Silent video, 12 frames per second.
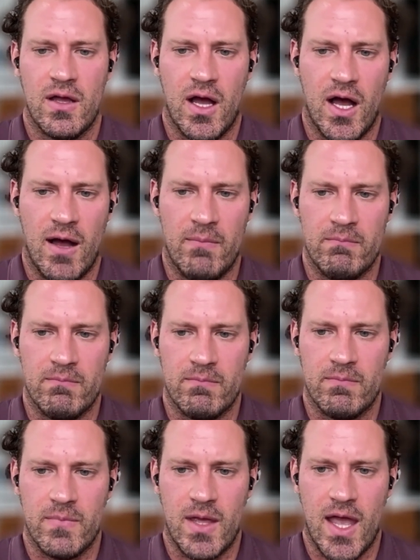And
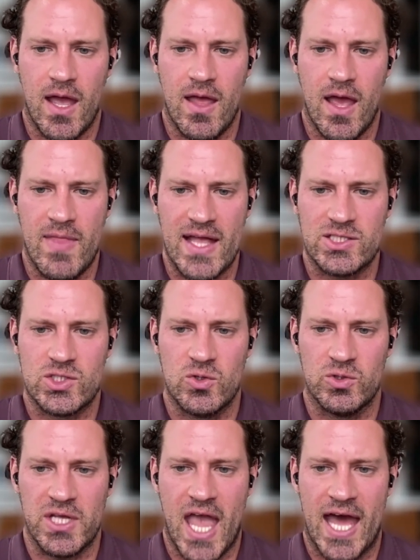that's
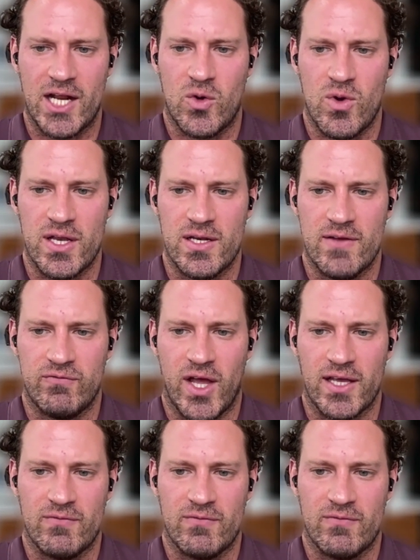certainly adequate if like,